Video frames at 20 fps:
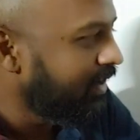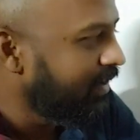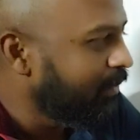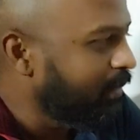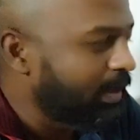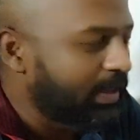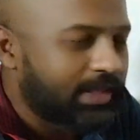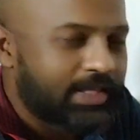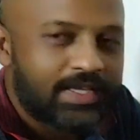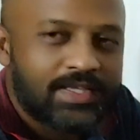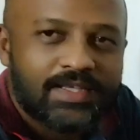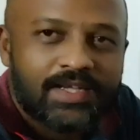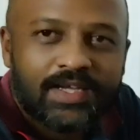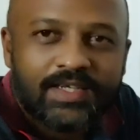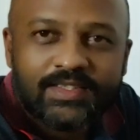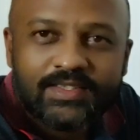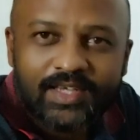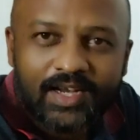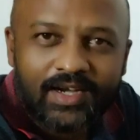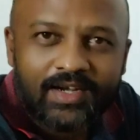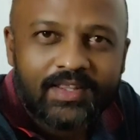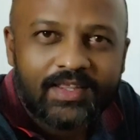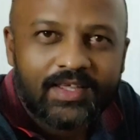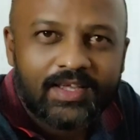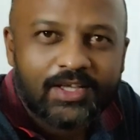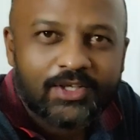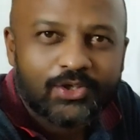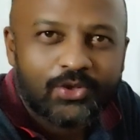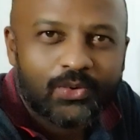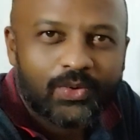When these guys send
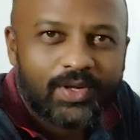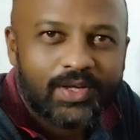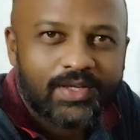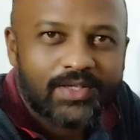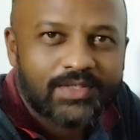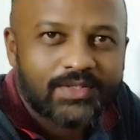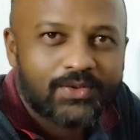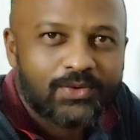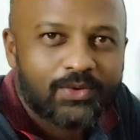the SOS,